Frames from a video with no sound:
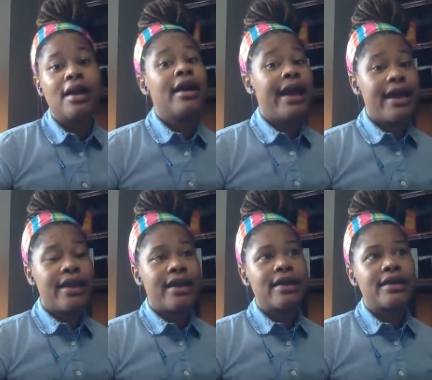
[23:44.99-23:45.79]

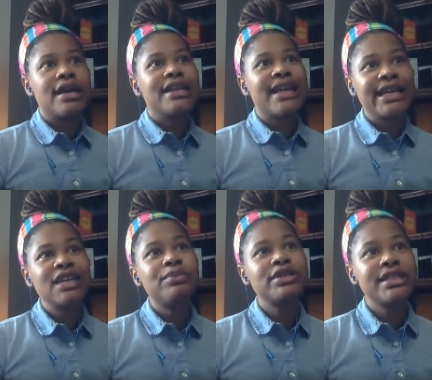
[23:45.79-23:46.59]
And
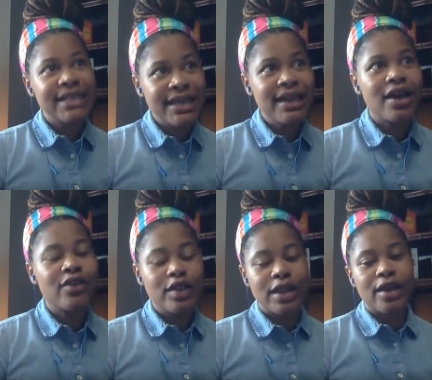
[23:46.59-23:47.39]
96%
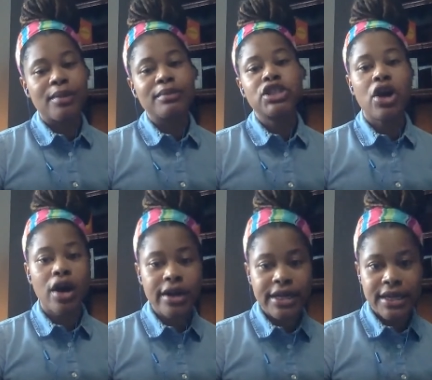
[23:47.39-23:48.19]
of them
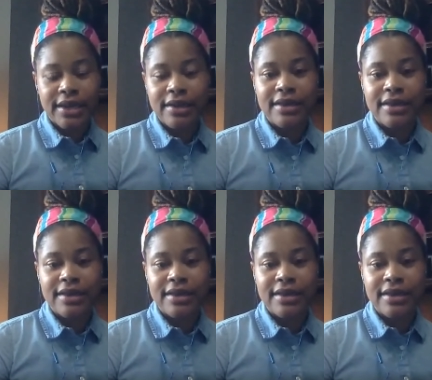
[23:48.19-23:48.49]
target